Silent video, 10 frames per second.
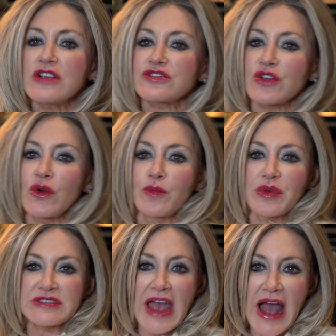So
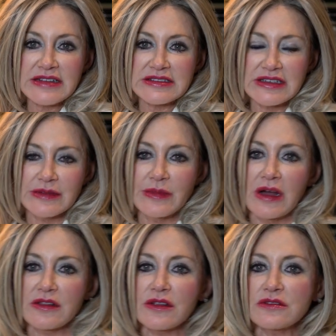potassium,
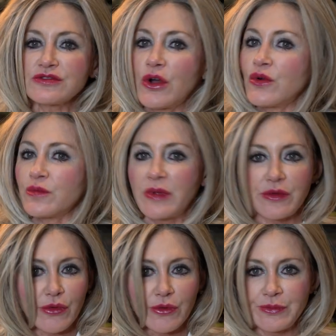a little known
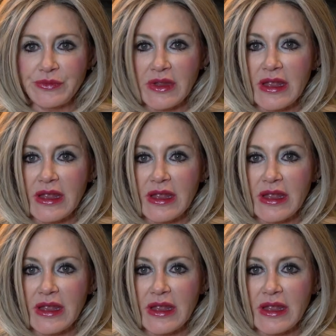mineral,